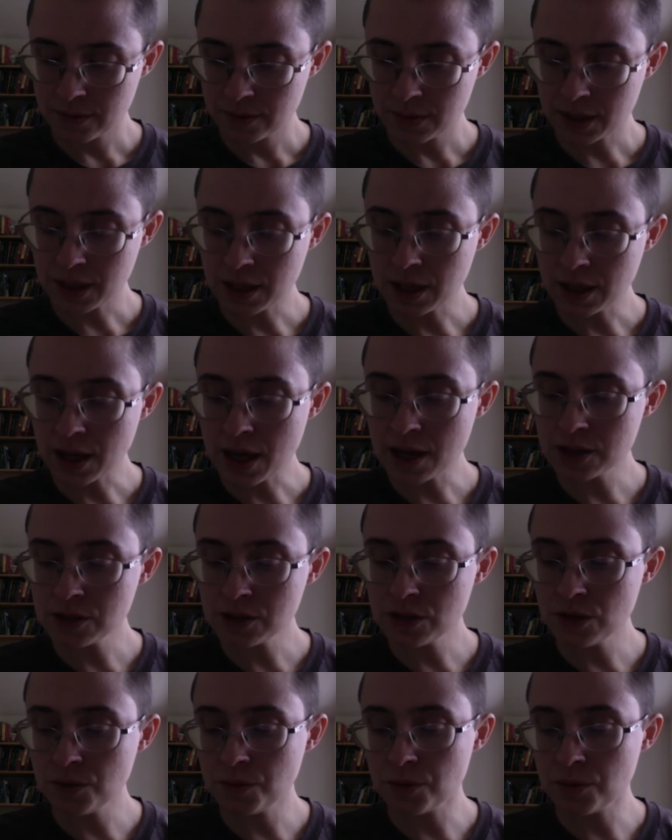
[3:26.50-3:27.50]
And as
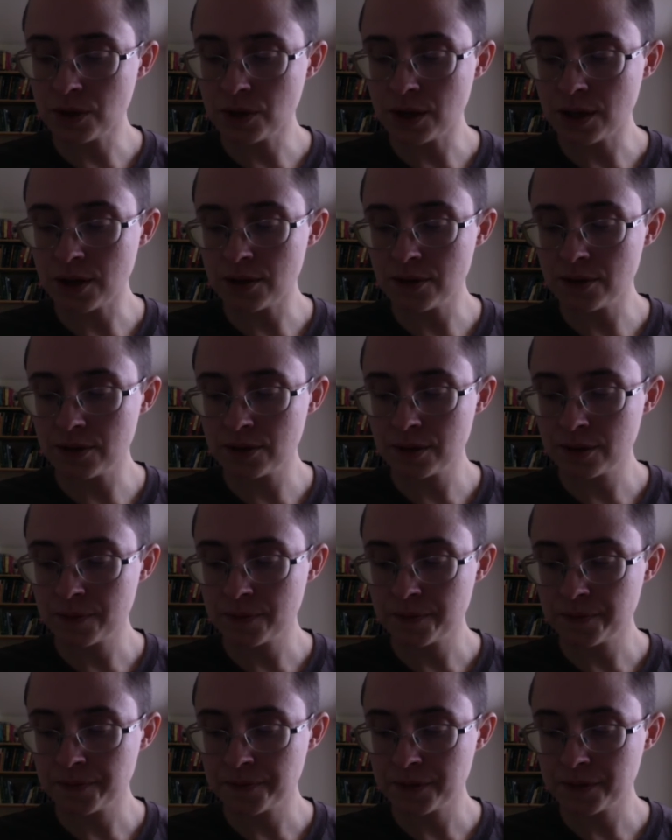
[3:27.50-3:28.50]
you breathe,
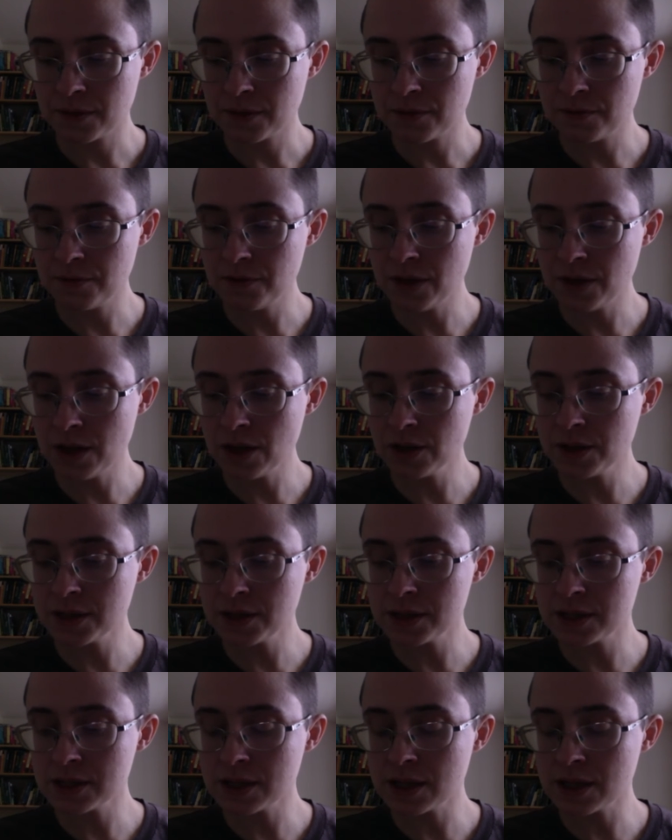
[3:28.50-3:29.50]
feel and
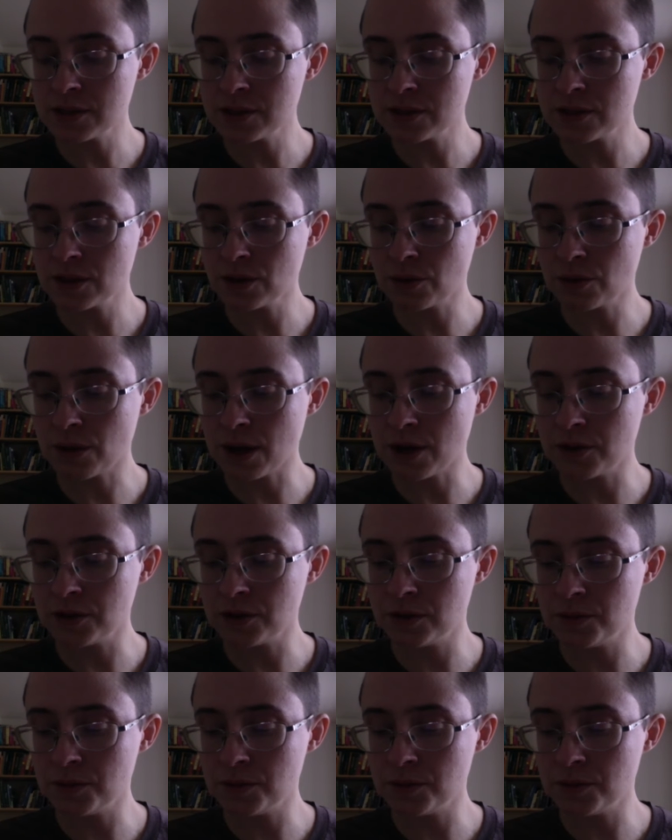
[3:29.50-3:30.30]
sense the ground